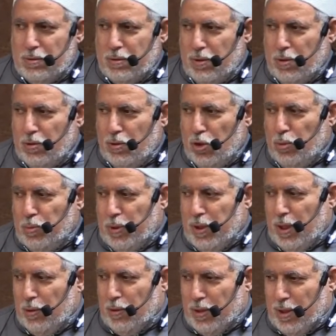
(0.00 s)
you know,
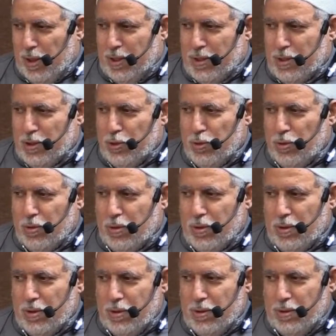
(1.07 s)
open outlets
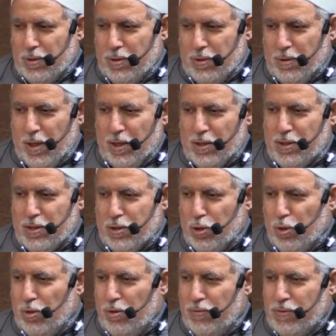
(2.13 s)
or hot
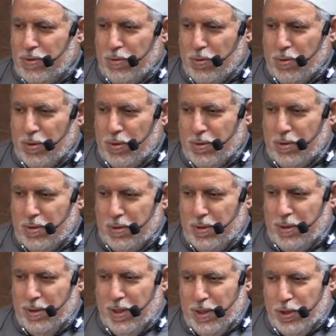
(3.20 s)
stoves or
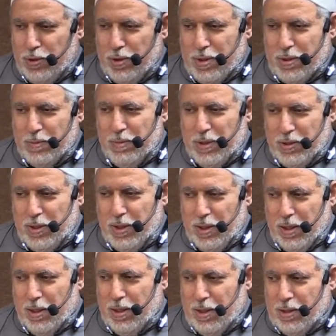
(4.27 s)
dangerous
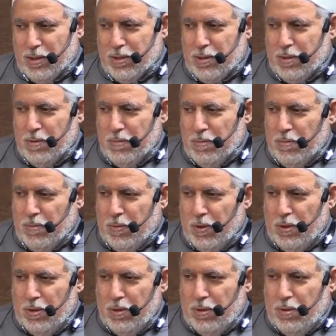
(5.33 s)
material things.
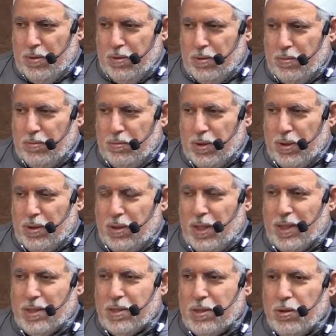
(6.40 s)
But
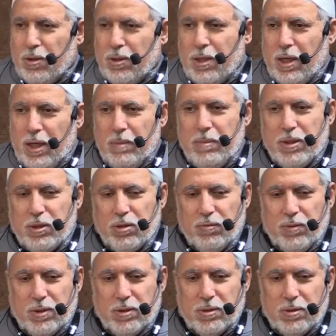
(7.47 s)
that's not the limit
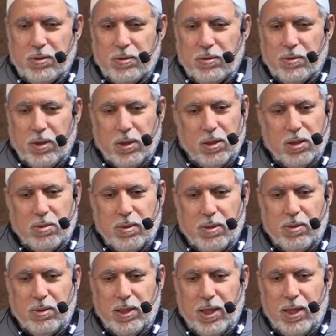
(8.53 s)
of it. Allah
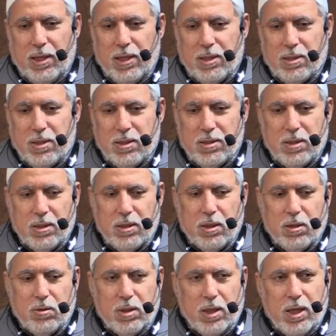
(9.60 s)
subhanahu wa ta'ala says in
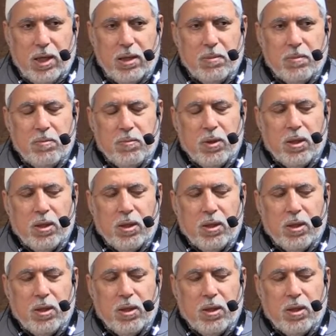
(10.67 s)
the Quran,